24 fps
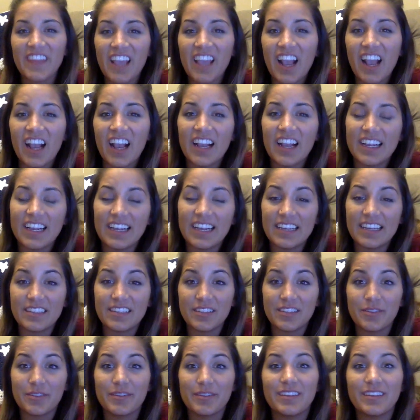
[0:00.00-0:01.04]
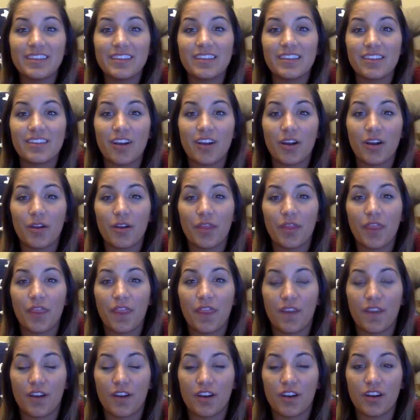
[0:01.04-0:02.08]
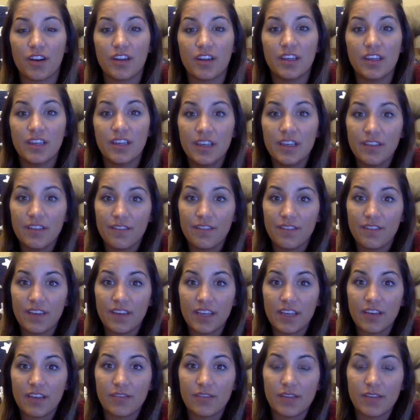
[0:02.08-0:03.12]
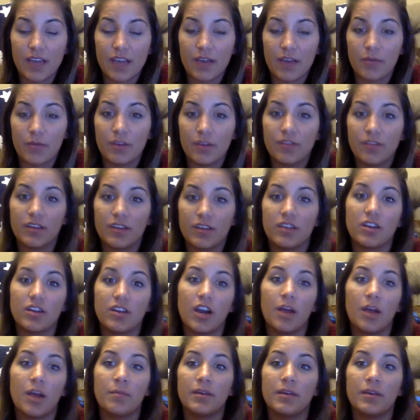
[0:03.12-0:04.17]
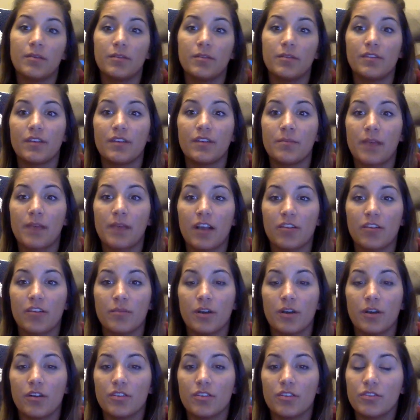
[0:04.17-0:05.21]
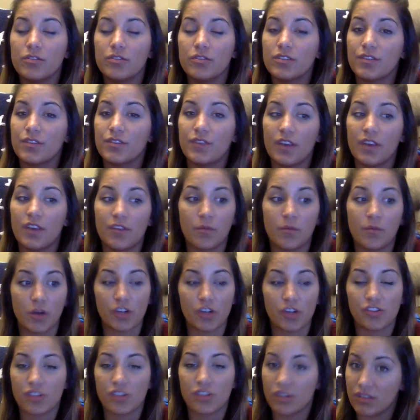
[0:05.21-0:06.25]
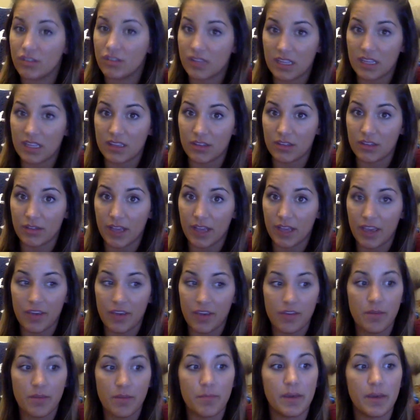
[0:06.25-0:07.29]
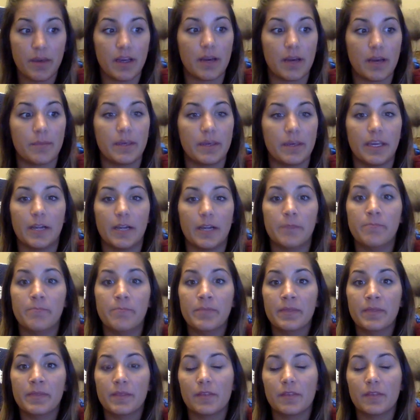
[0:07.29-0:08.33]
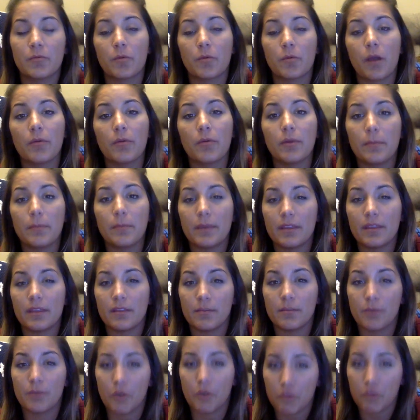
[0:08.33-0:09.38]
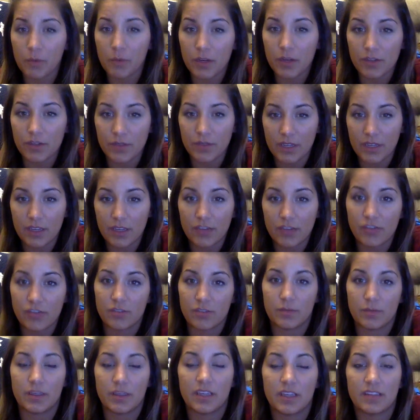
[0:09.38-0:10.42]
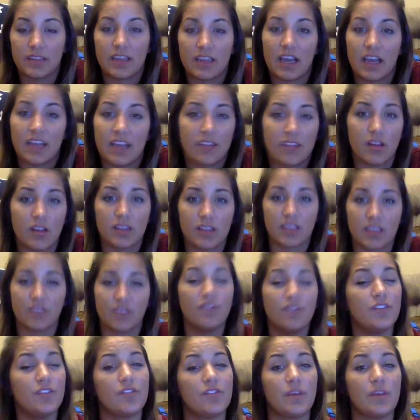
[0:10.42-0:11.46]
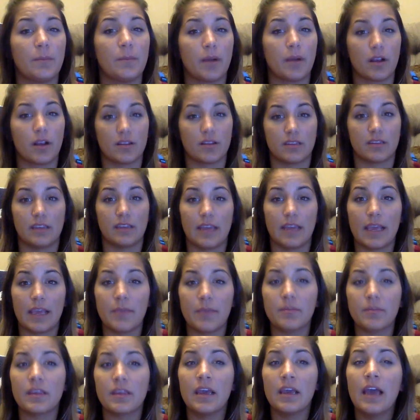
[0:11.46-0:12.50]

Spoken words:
Alright guys, so this is our third video now. We've done content, we've done macromolecules. If you haven't watched those, that's okay. You can pick up here. This will probably be the most watched video just because it has lots of confusing parts and names.